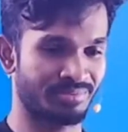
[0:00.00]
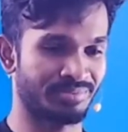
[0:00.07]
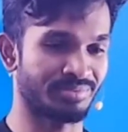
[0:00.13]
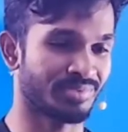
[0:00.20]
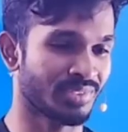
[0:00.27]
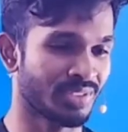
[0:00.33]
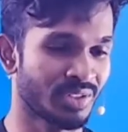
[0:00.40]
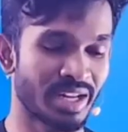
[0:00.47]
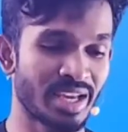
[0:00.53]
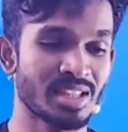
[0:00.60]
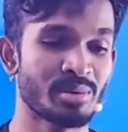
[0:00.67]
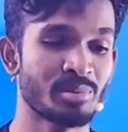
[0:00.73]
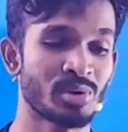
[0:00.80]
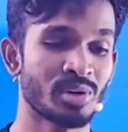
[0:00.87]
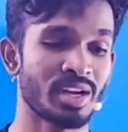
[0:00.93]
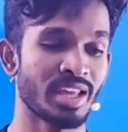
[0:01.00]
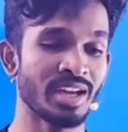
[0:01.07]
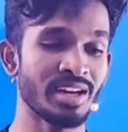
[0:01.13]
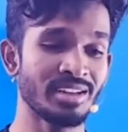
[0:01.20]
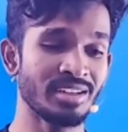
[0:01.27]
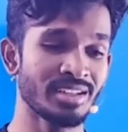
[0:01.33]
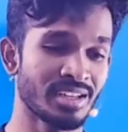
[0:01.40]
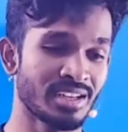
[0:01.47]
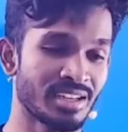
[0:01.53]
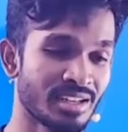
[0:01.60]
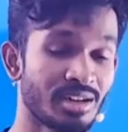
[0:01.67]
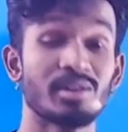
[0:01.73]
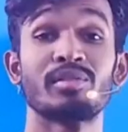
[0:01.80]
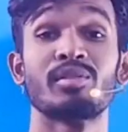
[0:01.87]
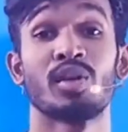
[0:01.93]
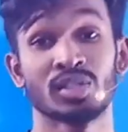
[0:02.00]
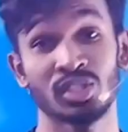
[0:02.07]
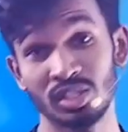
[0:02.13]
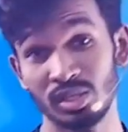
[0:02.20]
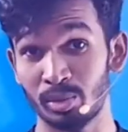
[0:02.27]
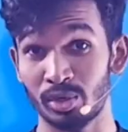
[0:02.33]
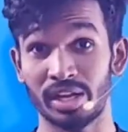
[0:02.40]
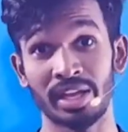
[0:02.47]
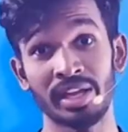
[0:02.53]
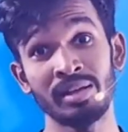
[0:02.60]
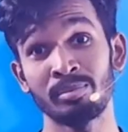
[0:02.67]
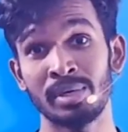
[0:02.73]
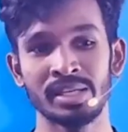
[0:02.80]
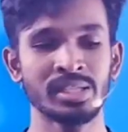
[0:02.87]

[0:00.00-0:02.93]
You take the mutti and wash the mutti, please.